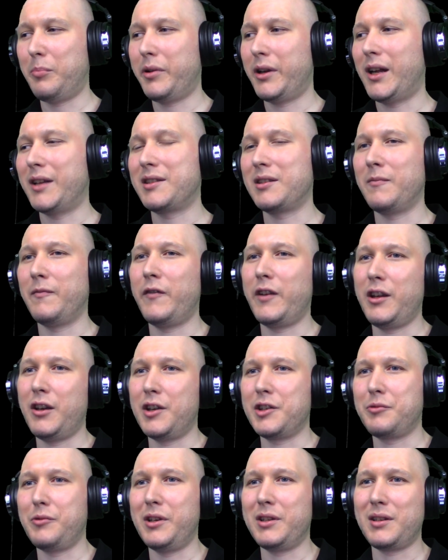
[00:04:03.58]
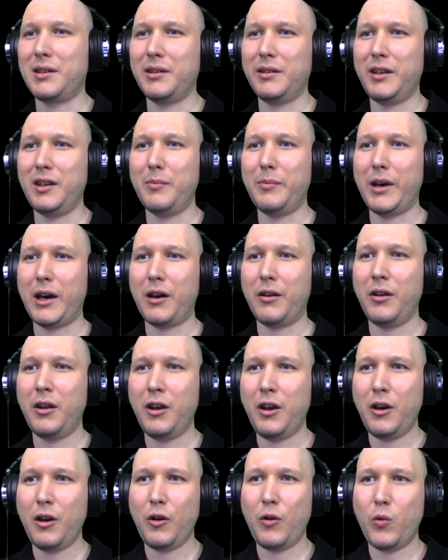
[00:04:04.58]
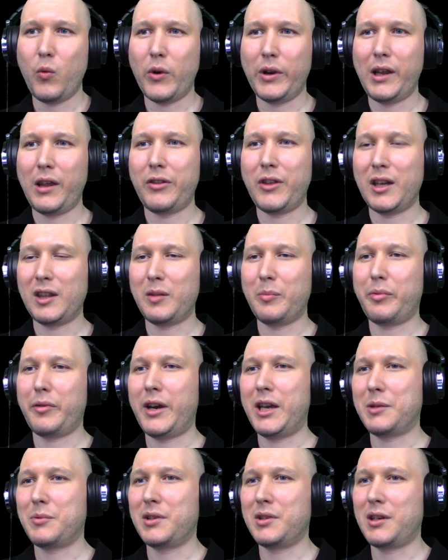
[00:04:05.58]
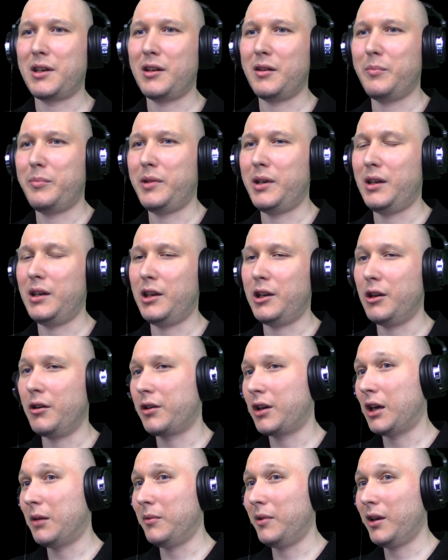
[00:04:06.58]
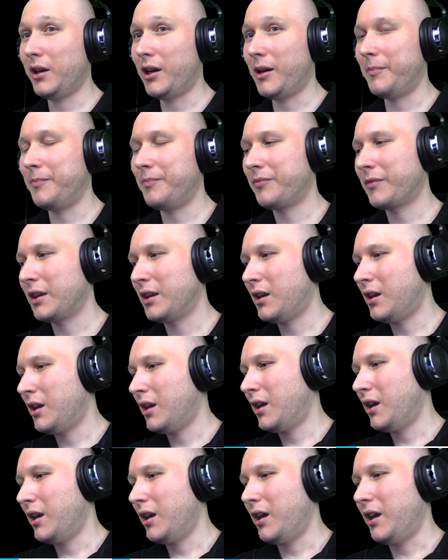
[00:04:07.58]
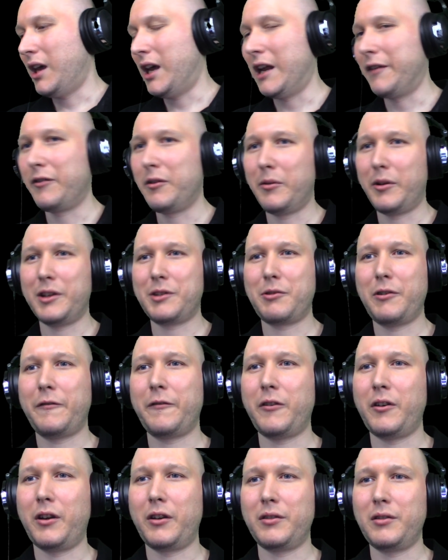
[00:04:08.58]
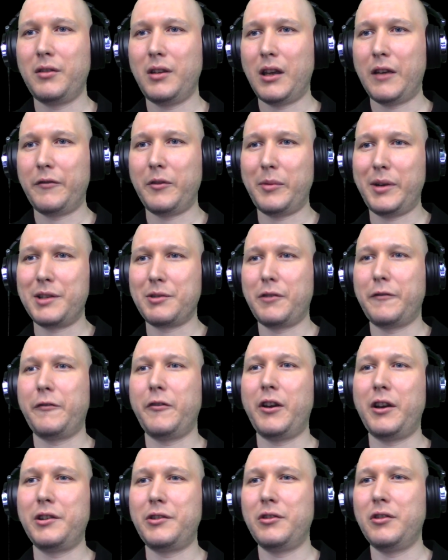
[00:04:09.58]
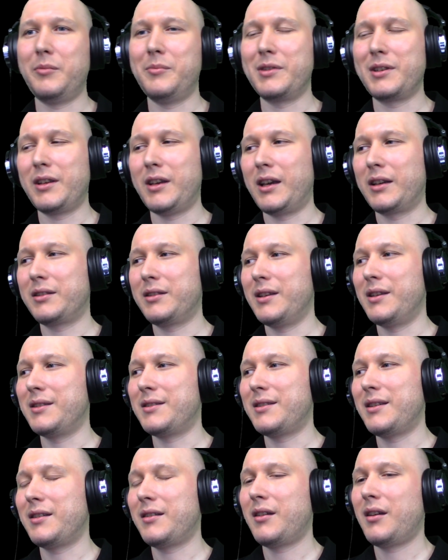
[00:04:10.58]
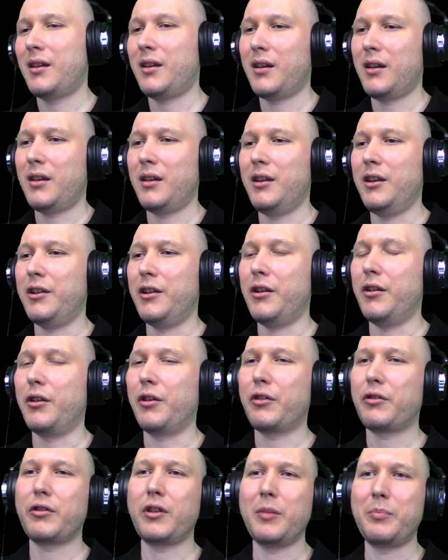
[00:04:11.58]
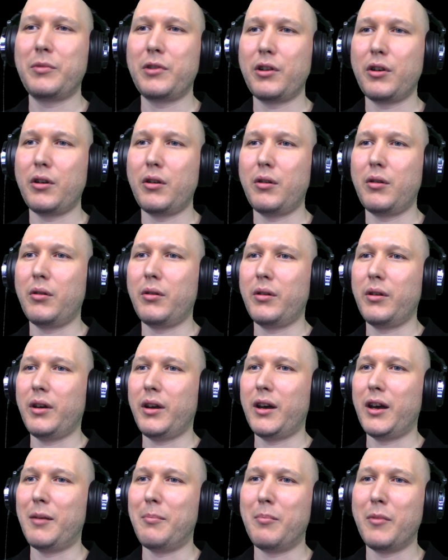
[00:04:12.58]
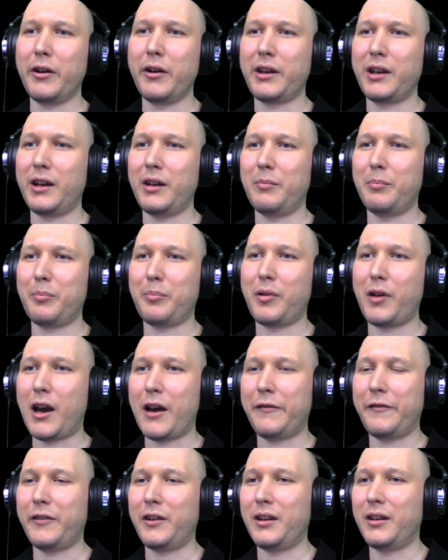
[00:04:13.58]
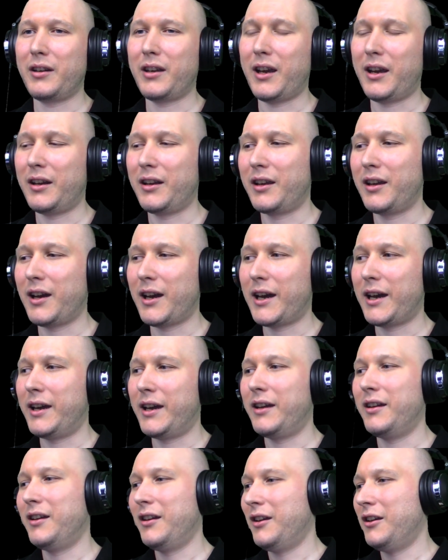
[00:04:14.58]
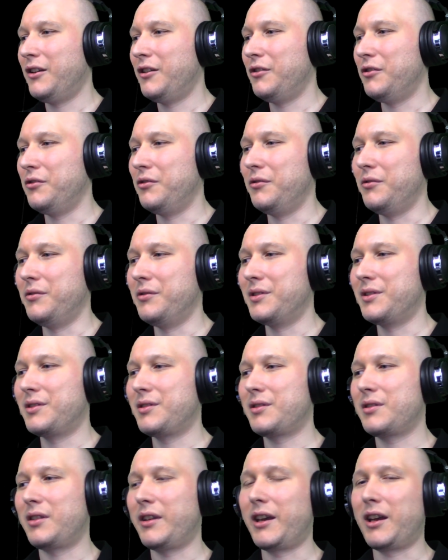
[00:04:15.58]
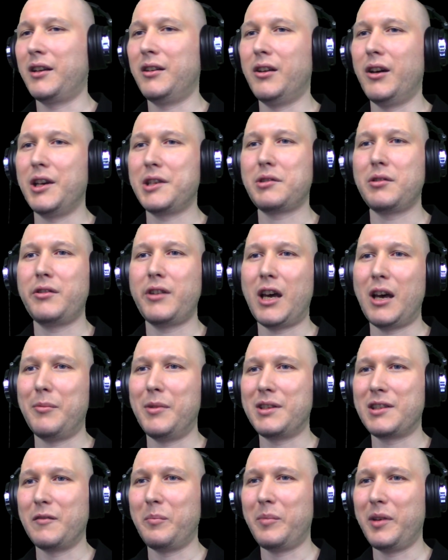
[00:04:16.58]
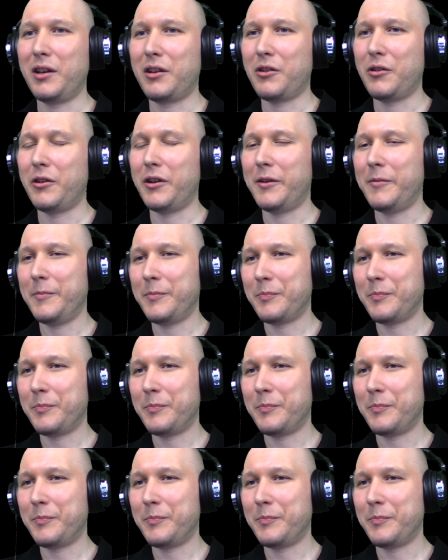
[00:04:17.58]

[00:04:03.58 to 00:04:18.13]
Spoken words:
out some videos recently about what he thought the price was going to be, coming up. And everybody's referring to him as like this, crypto market prophet kind of guy who's like a Nostradamus of Bitcoin.